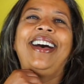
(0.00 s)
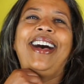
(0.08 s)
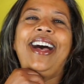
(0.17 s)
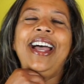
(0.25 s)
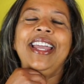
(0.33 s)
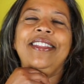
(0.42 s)

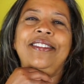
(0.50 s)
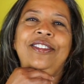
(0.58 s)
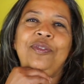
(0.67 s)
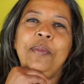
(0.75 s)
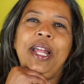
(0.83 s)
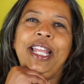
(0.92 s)
Hi, this
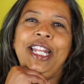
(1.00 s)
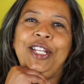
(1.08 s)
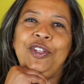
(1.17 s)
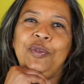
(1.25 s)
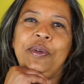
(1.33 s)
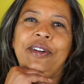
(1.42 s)
is Melanie
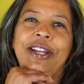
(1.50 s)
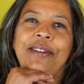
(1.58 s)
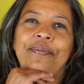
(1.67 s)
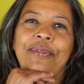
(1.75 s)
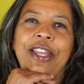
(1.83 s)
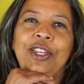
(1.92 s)

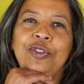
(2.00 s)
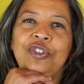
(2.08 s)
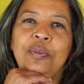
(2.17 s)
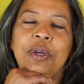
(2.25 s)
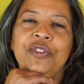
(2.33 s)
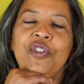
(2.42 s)
DewBerry. Thank you
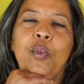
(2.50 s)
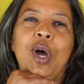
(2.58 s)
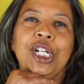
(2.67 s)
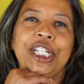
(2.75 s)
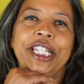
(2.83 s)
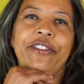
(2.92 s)
so much for
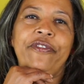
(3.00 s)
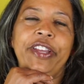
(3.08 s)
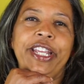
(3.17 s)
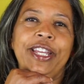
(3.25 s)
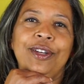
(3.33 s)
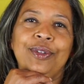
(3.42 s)
watching the
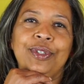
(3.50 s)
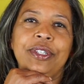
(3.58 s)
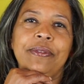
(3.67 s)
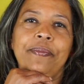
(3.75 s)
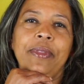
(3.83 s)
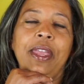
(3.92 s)

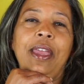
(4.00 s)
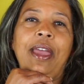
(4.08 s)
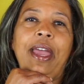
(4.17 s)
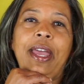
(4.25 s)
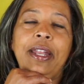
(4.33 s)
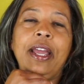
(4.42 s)
videos.
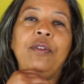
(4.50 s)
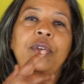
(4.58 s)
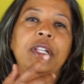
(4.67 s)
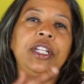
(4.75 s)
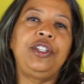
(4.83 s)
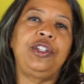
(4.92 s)
And I
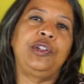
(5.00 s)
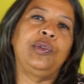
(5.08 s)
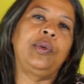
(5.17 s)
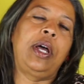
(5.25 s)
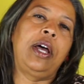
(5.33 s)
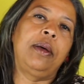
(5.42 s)
really
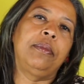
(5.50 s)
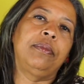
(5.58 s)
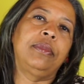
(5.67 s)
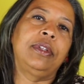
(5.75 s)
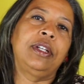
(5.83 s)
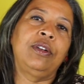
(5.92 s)
do
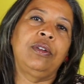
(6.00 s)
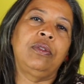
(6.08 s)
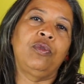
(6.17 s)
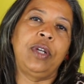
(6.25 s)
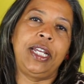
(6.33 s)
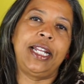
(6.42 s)

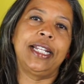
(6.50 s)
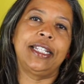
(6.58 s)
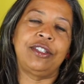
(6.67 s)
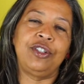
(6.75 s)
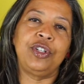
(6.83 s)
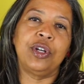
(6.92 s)
read and
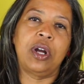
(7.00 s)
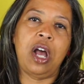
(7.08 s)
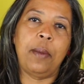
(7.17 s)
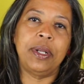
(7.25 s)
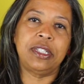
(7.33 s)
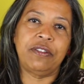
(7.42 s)
listen to your
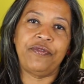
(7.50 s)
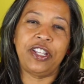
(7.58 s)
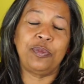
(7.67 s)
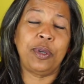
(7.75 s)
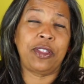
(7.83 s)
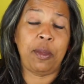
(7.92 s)
comments on
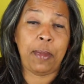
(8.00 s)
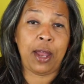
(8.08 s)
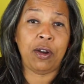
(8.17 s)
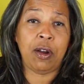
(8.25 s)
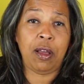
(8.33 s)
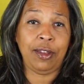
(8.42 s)
Facebook. They
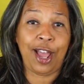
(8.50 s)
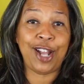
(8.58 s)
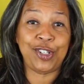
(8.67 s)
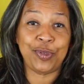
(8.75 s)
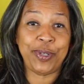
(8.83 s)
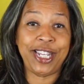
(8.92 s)
matter a
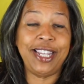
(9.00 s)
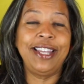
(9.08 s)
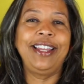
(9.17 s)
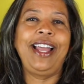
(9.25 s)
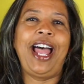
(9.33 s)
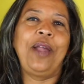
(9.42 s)
lot to me.
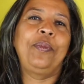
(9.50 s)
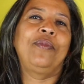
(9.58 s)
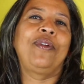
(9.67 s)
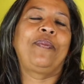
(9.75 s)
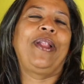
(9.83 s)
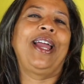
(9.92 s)
I will
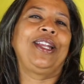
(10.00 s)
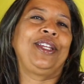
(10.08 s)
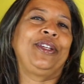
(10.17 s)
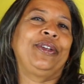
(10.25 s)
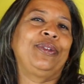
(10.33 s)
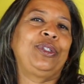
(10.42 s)
reply to
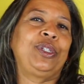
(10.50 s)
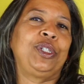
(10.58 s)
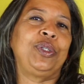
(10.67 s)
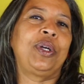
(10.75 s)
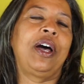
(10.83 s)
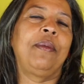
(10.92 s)
you
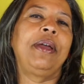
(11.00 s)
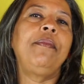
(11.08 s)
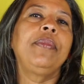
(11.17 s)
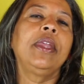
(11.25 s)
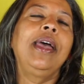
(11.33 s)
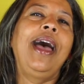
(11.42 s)
should you comment.
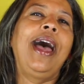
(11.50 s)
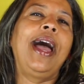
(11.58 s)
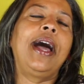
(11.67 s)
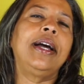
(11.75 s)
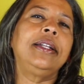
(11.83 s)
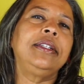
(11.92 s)

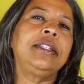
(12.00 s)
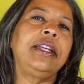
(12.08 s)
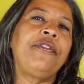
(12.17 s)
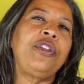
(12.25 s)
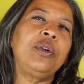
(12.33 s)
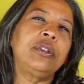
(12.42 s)
And
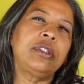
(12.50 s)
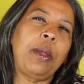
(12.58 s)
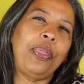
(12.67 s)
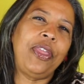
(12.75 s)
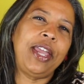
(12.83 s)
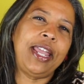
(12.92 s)
if there's
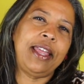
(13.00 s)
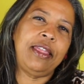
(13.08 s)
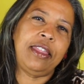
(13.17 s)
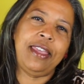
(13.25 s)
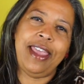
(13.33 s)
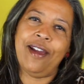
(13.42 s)
something
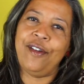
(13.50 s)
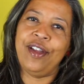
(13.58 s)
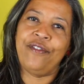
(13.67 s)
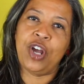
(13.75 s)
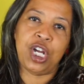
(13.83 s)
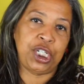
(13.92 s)
in the
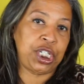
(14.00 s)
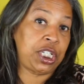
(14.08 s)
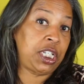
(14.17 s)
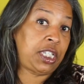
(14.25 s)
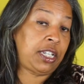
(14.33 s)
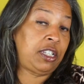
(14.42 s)
area of
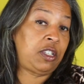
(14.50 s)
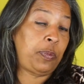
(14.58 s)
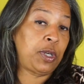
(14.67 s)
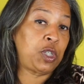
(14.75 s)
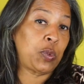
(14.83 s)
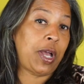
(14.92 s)
consciousness and
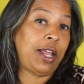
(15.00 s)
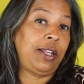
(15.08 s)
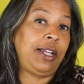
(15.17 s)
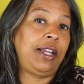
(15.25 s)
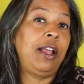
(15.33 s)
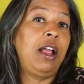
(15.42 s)

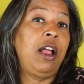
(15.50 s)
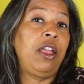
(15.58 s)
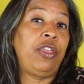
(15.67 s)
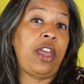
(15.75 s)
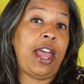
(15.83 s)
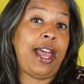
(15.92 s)
spirituality
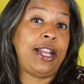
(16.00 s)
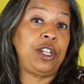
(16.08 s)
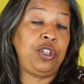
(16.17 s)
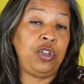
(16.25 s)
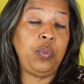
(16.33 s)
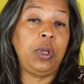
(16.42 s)

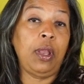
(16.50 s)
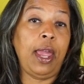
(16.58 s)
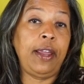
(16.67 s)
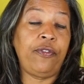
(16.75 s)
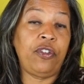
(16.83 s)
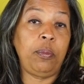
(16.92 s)
that you would
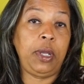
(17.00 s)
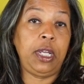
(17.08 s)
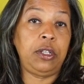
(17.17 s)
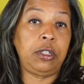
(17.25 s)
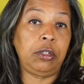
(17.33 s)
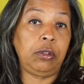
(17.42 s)
like for
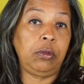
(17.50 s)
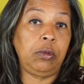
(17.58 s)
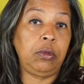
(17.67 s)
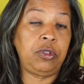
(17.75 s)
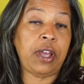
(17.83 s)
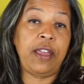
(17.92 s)
me
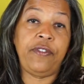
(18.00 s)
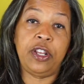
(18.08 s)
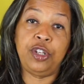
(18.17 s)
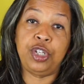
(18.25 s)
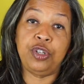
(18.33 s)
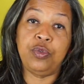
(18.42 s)
to dive
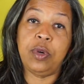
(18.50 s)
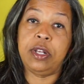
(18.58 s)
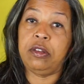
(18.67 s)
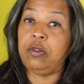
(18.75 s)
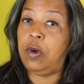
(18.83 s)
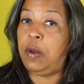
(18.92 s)
into
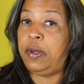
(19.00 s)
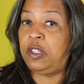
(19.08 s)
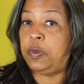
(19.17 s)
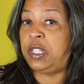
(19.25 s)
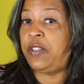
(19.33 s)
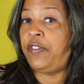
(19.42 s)
and you want to be
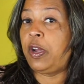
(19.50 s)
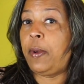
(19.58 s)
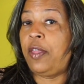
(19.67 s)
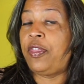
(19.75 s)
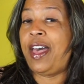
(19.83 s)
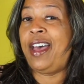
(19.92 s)
specific
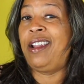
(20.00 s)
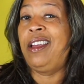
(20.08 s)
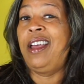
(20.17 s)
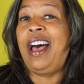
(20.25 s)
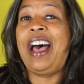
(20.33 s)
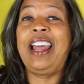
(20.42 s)
about that,
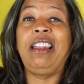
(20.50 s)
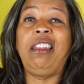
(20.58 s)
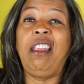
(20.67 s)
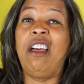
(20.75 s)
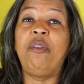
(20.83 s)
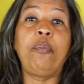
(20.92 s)
I
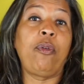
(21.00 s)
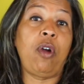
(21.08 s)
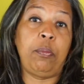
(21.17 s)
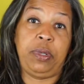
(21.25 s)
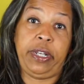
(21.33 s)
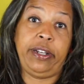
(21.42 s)
love
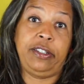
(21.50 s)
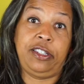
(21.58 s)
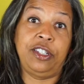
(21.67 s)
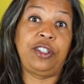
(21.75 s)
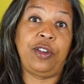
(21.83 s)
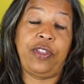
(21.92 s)

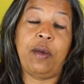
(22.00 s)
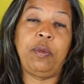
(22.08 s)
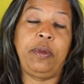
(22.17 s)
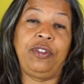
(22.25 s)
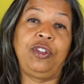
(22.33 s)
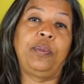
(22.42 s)
promptings. So that
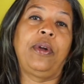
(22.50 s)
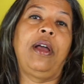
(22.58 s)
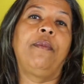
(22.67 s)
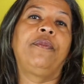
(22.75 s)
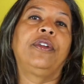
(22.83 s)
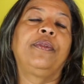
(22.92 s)
would be super
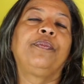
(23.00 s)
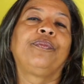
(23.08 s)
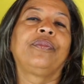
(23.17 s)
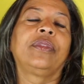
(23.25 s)
helpful.